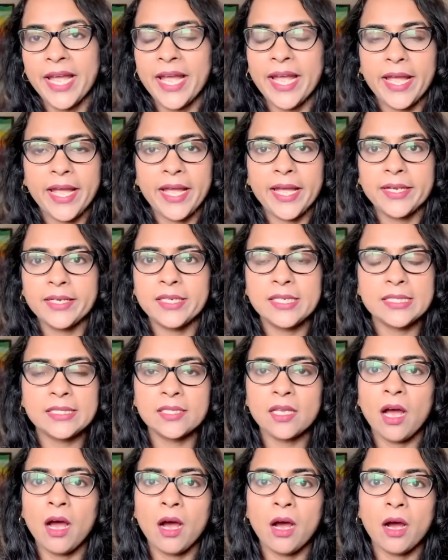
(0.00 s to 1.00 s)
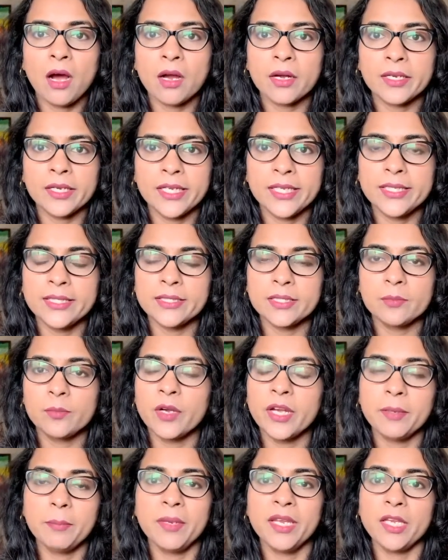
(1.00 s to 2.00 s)
and his heart is
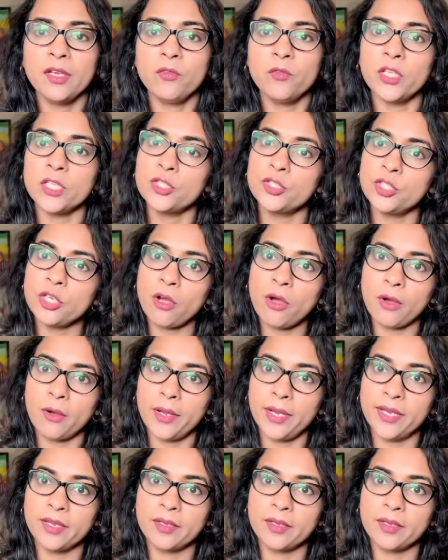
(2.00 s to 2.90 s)
brimming with joy.